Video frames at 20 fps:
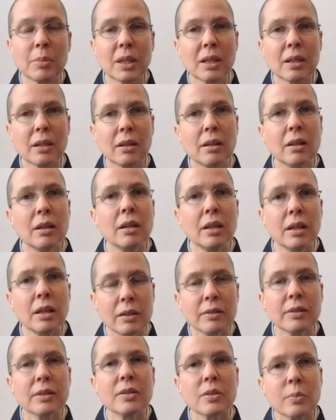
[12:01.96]
be,
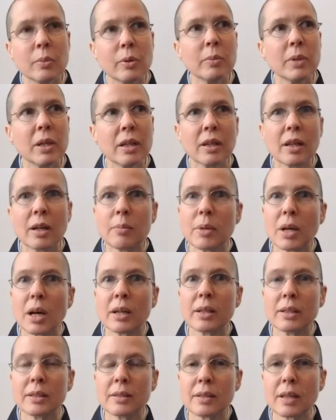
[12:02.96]
in this moment, I'm
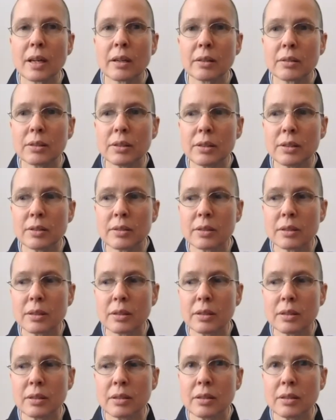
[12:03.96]
not exactly dizzy.